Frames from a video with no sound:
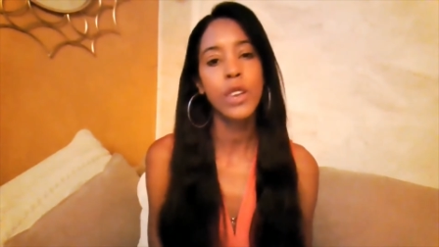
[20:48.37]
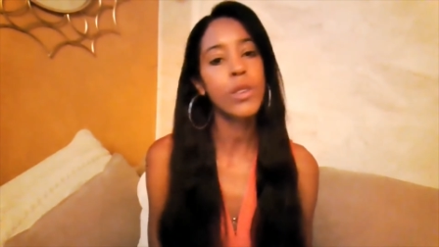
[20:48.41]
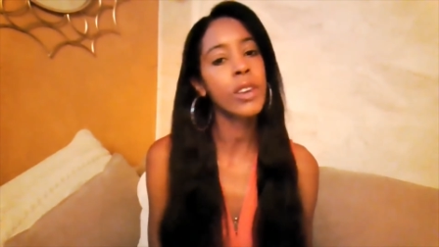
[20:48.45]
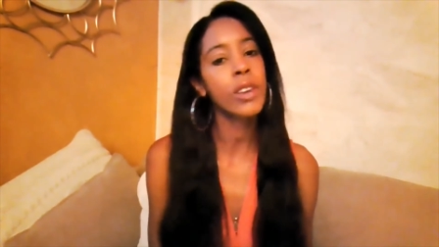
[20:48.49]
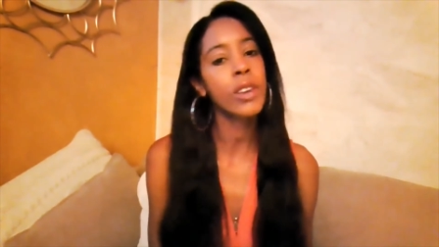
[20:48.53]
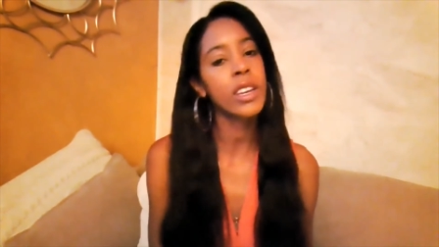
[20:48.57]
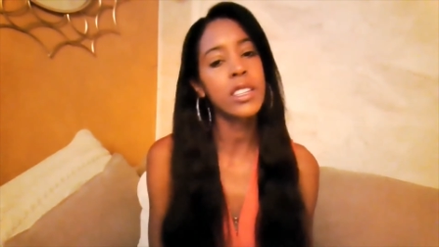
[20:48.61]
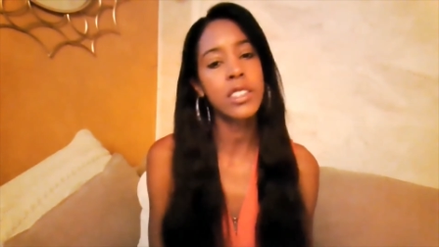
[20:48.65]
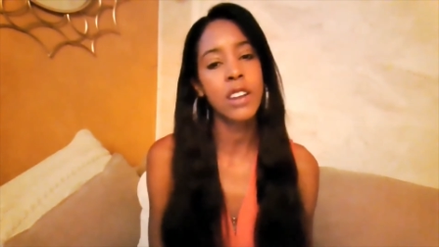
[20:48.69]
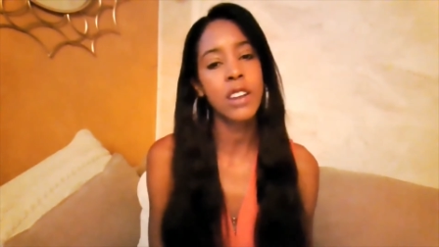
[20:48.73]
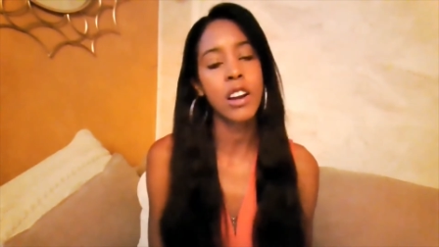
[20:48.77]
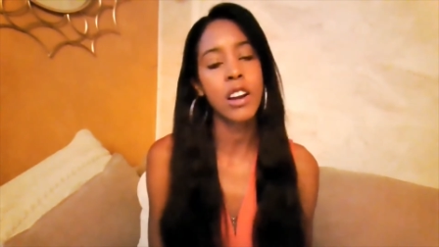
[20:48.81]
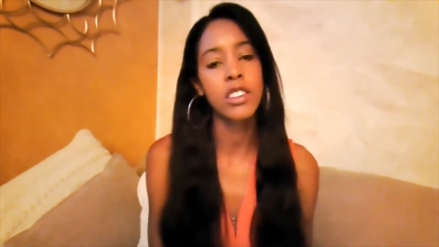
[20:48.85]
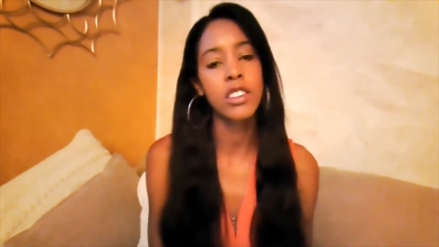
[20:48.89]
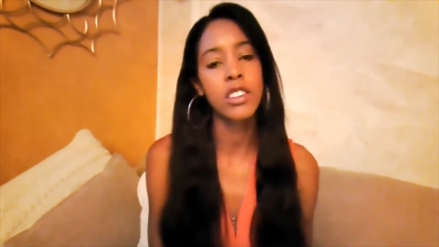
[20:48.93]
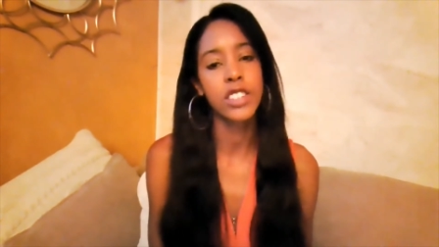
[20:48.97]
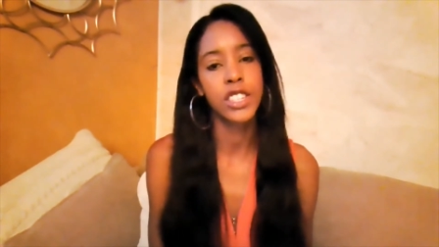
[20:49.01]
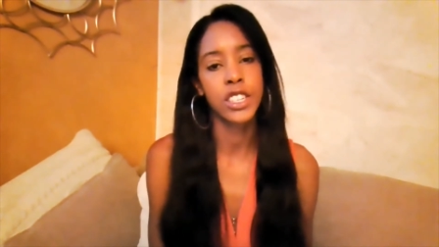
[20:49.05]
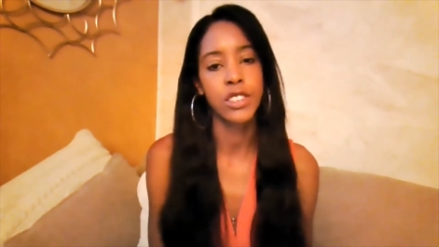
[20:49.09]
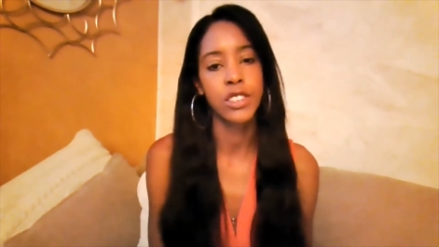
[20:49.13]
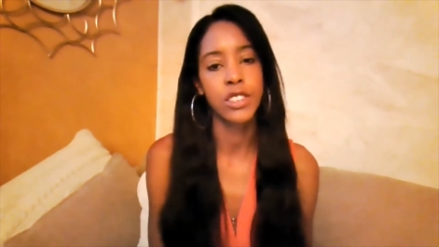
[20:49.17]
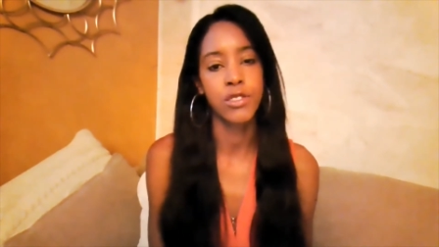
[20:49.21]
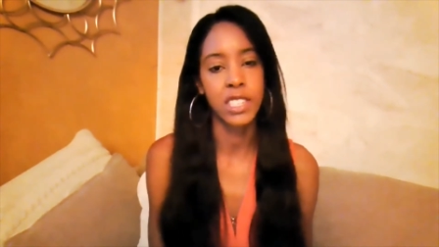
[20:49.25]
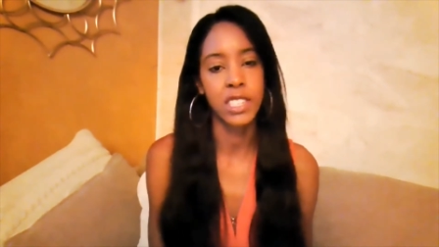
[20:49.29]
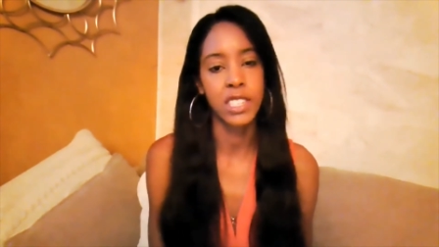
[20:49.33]
can turn
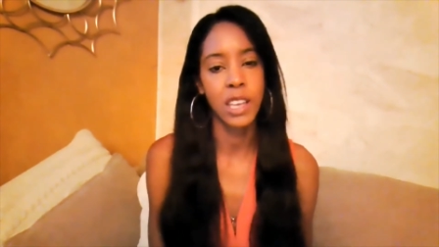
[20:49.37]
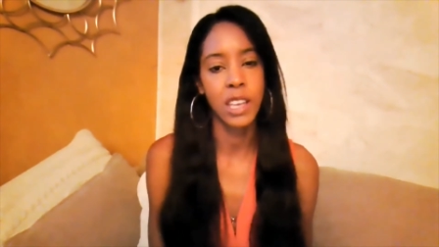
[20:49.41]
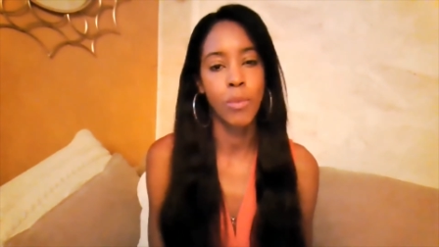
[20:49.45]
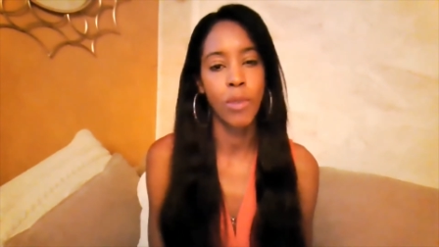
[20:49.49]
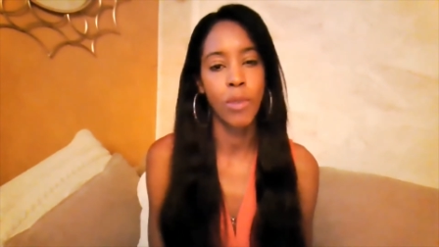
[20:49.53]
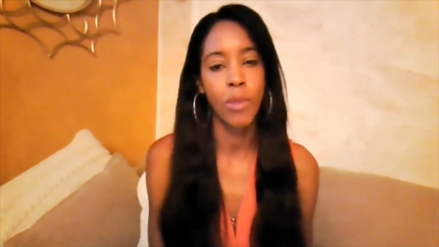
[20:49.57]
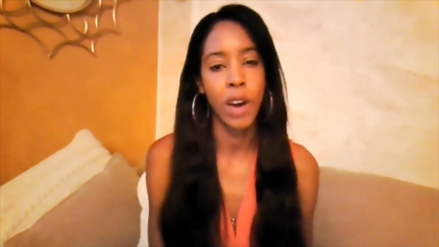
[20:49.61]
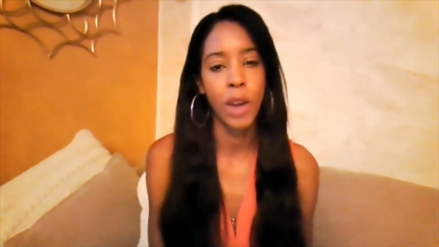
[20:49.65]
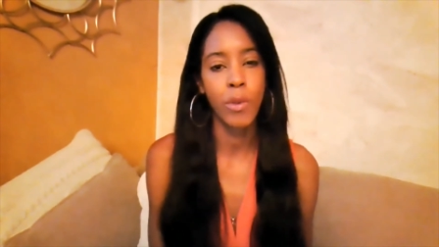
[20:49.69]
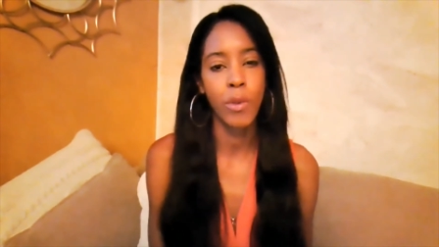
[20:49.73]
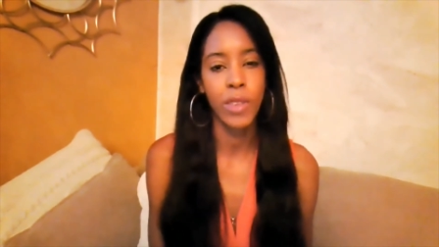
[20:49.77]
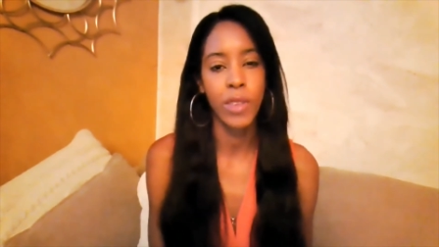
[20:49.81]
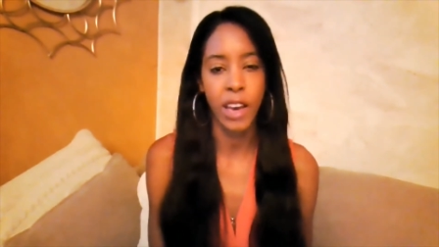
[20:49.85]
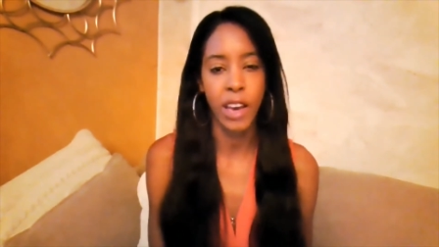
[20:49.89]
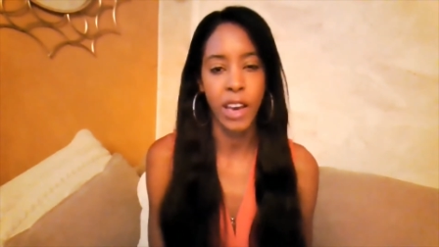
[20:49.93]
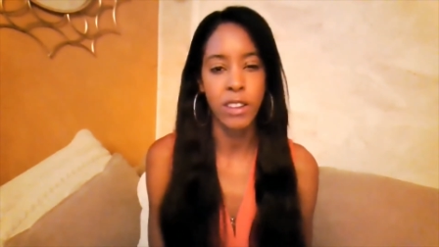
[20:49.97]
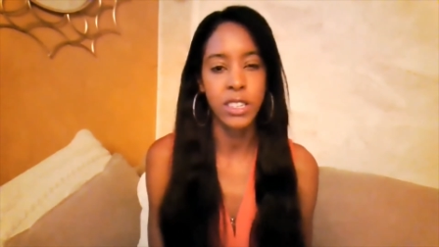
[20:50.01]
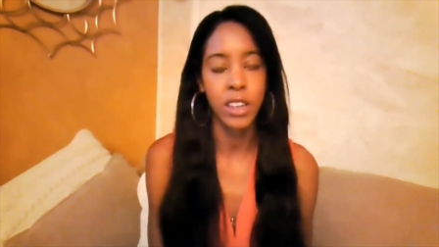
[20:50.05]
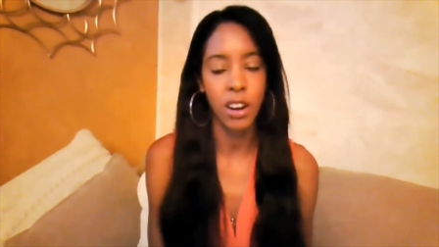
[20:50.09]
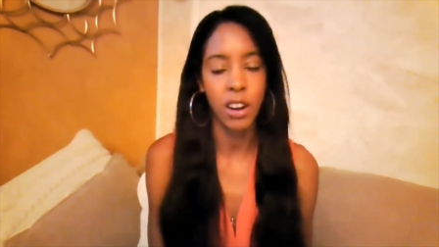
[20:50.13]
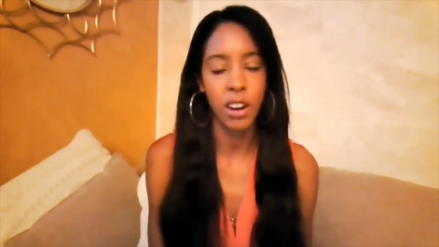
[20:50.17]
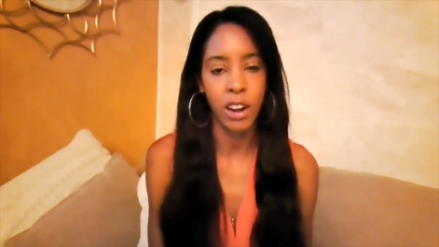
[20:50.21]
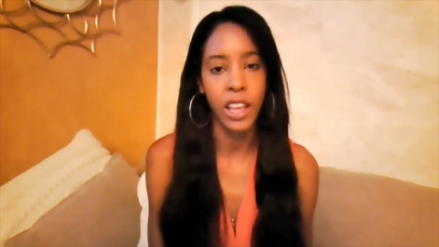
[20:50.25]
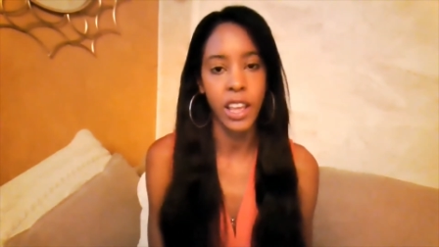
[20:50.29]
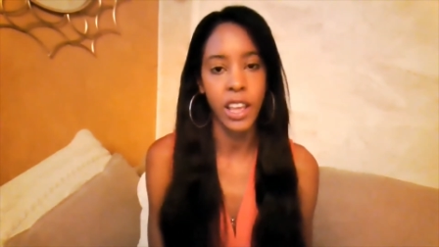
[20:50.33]
to someone
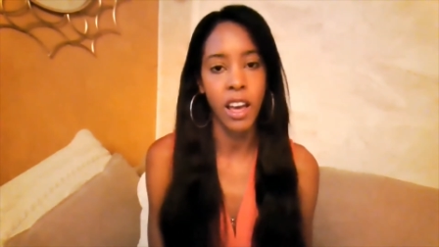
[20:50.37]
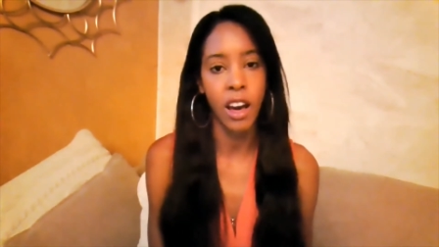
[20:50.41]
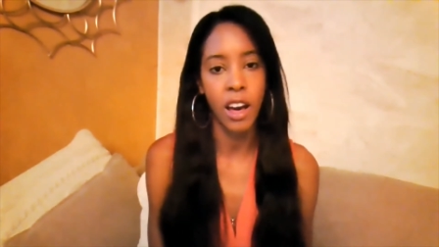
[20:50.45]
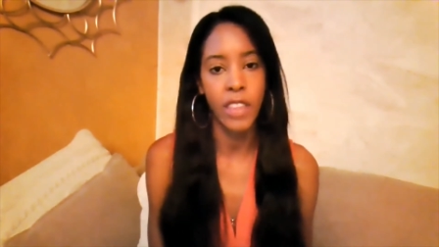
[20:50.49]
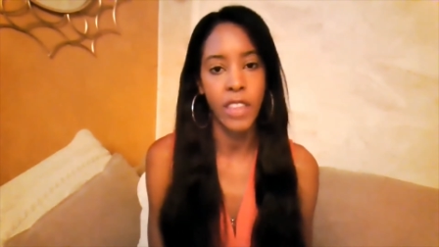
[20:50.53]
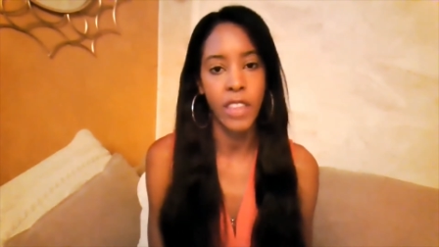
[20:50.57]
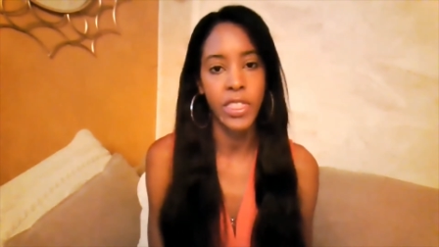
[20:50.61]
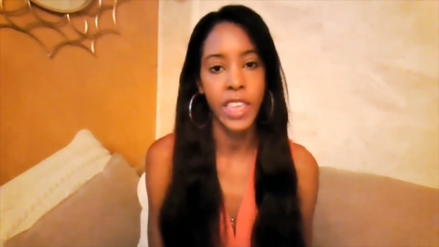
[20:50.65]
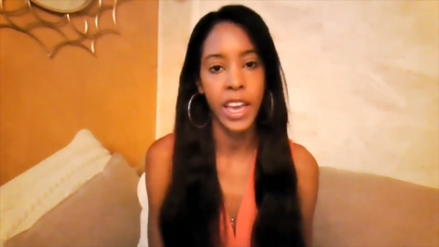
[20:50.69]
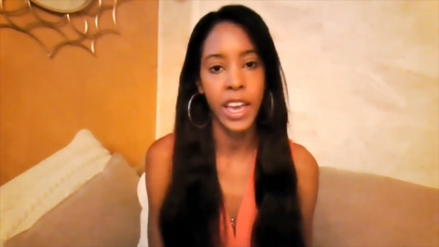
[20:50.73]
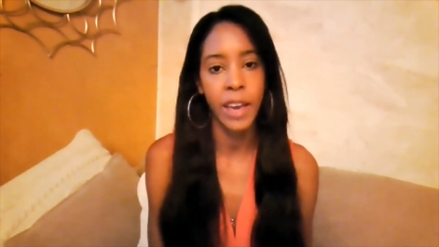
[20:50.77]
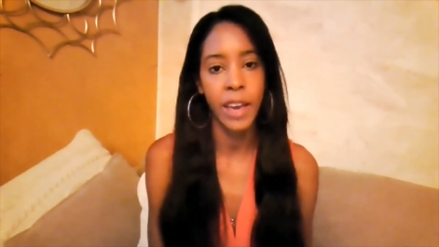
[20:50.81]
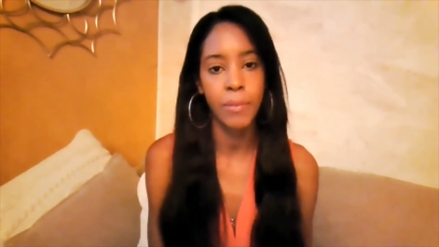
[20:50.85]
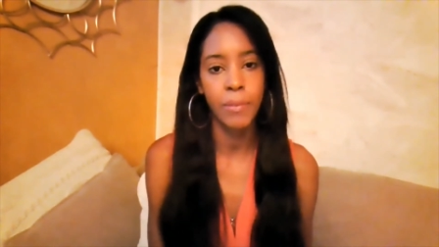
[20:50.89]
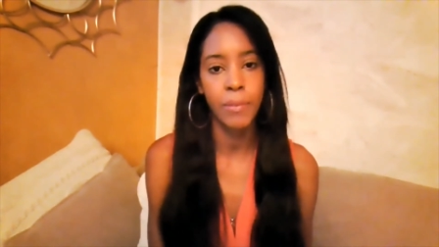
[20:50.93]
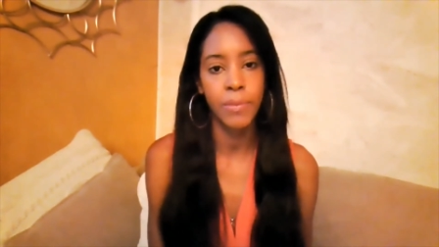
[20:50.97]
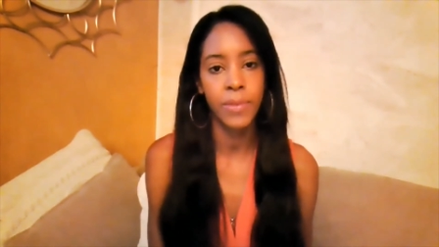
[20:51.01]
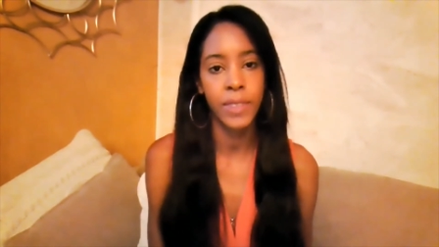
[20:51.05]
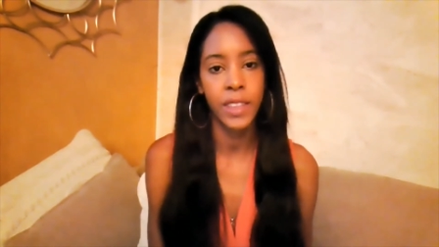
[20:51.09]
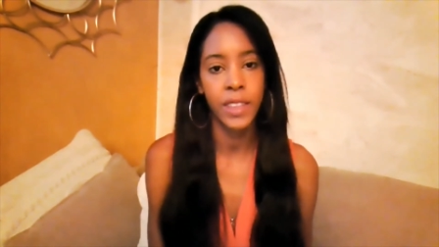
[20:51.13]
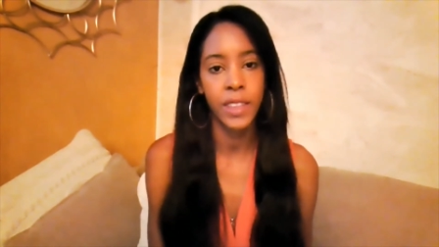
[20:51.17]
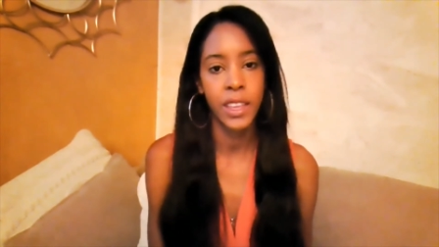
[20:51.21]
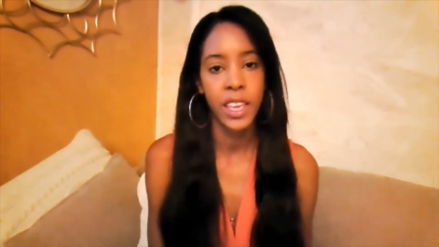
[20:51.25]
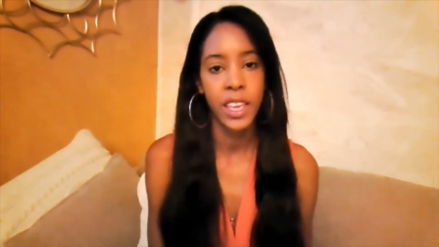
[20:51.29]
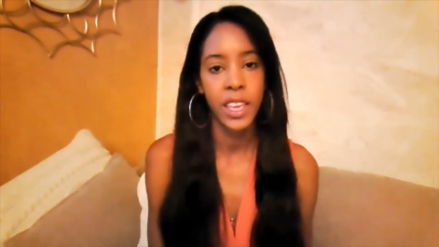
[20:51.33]
without turning on them.